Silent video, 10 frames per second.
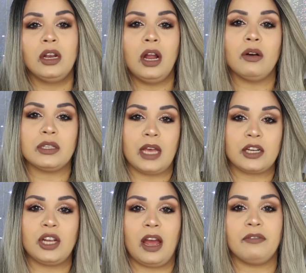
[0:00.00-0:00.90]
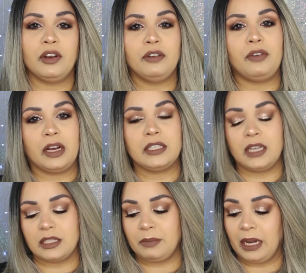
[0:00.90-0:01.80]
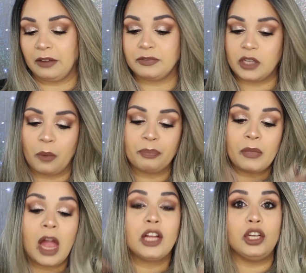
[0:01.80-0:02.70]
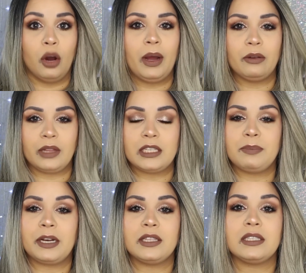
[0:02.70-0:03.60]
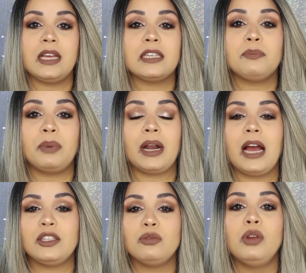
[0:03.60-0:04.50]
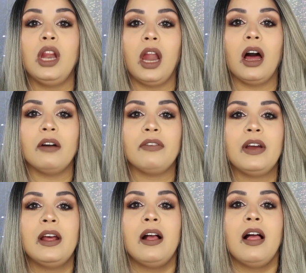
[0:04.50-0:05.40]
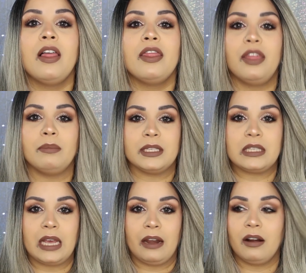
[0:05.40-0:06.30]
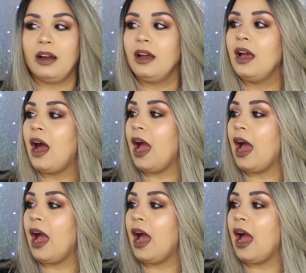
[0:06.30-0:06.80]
No, because I actually have good fucking sex in my life. So, no, I don't think it's better than sex, but I do love the mascara.